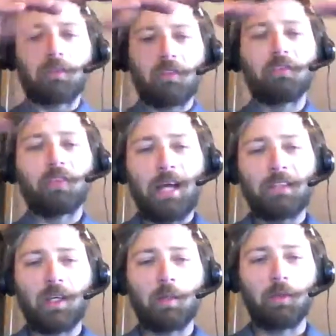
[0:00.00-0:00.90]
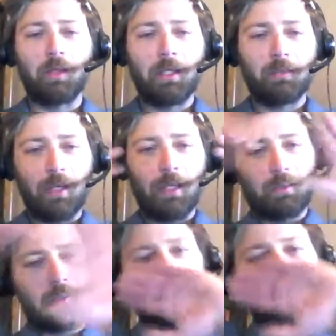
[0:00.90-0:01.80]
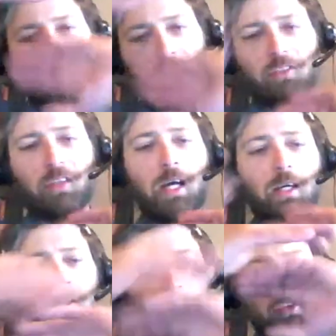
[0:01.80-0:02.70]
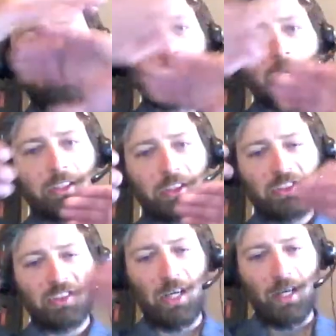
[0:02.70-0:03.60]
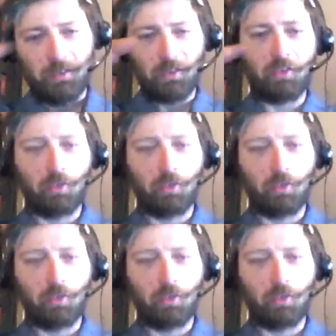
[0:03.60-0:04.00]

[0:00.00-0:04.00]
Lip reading: it's a flat tableland, right? And it's got two main sides,